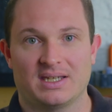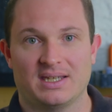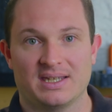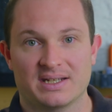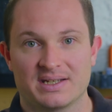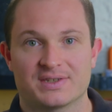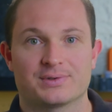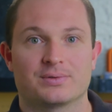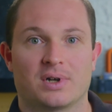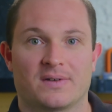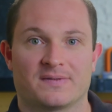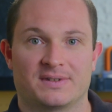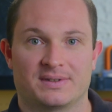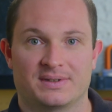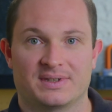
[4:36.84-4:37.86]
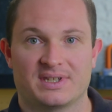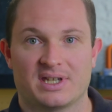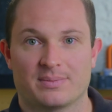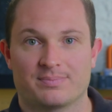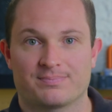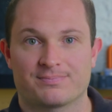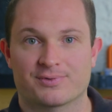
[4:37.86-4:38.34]
It is too often
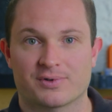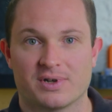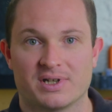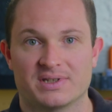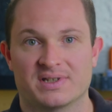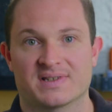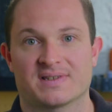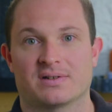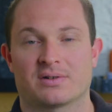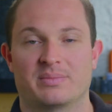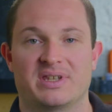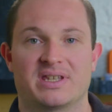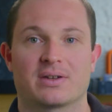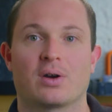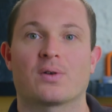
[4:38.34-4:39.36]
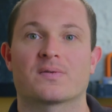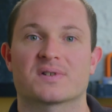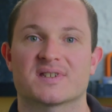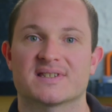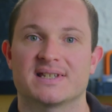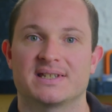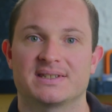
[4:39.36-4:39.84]
that products are being
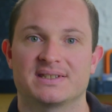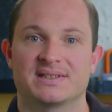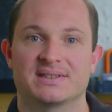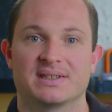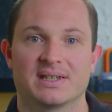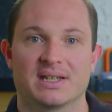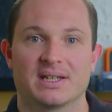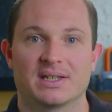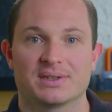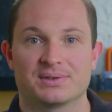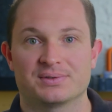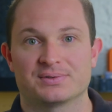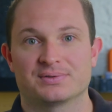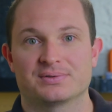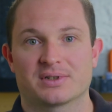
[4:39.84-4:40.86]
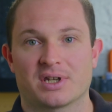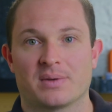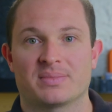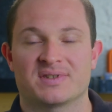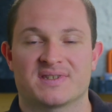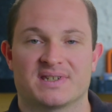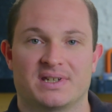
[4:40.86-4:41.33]
oversanded to
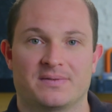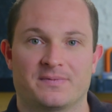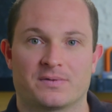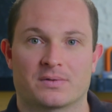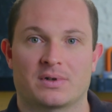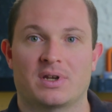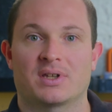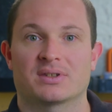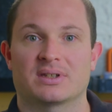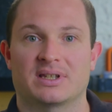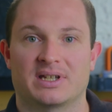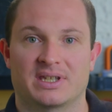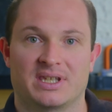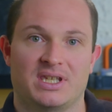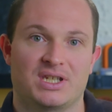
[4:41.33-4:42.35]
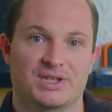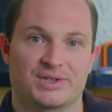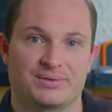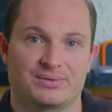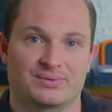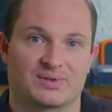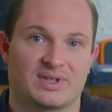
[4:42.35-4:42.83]
compensate for underlying
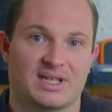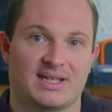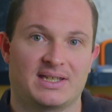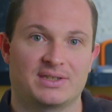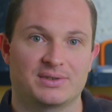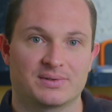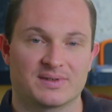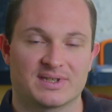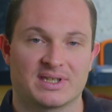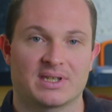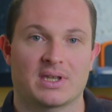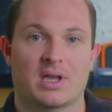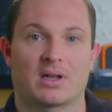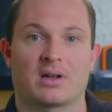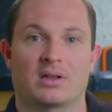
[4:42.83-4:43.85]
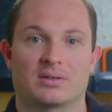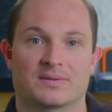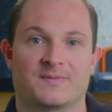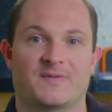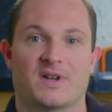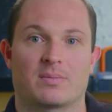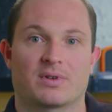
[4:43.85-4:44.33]
issues, and using a
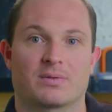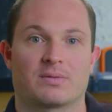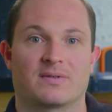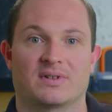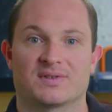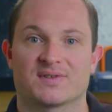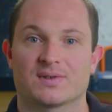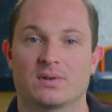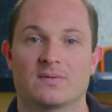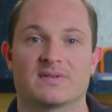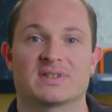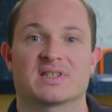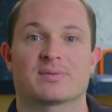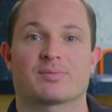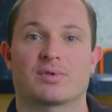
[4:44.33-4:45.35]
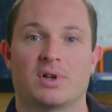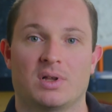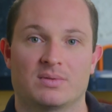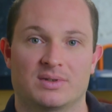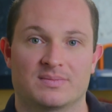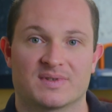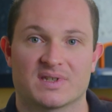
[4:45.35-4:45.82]
colored fabric without solving these
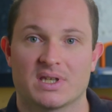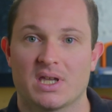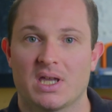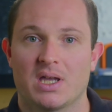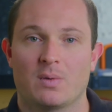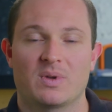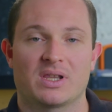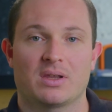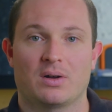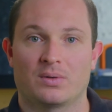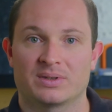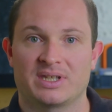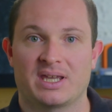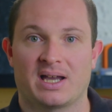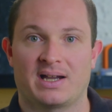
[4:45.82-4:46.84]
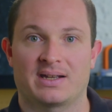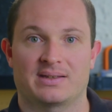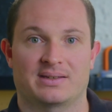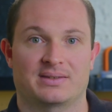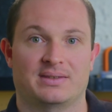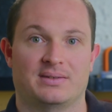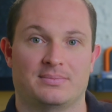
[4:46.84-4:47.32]
problems will only
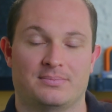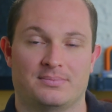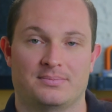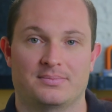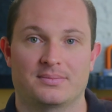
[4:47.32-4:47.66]
highlight them.